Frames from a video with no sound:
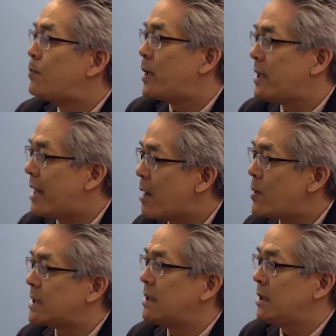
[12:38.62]
But that
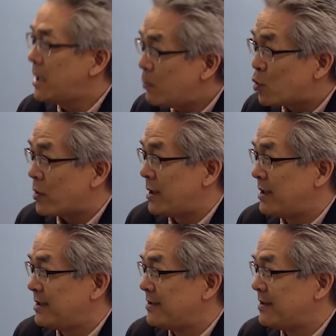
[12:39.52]
was
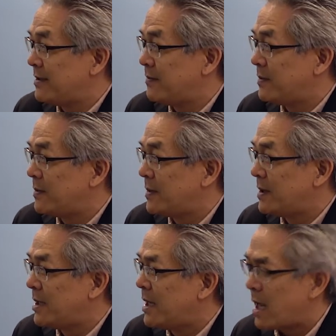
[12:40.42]
liberating to him.
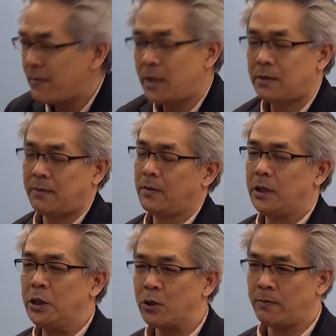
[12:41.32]
Absolutely. I mean,
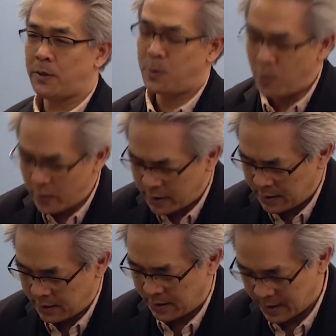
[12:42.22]
you know, before
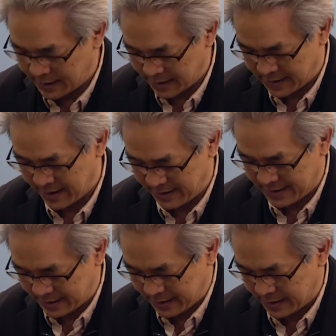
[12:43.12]
he, he has this like
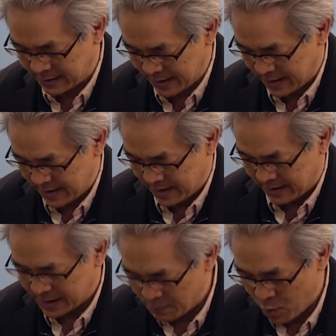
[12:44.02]
this this
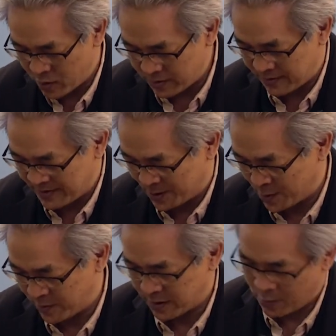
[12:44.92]
this burden on his
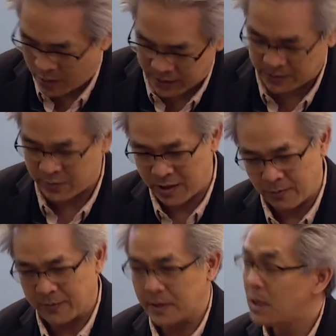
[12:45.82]
shoulder. He walks
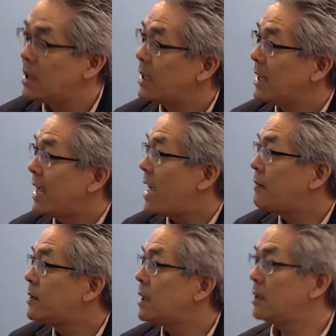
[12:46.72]
around with it.
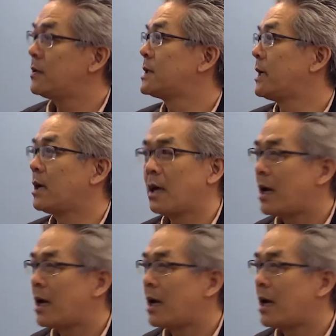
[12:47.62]
After that, he was like,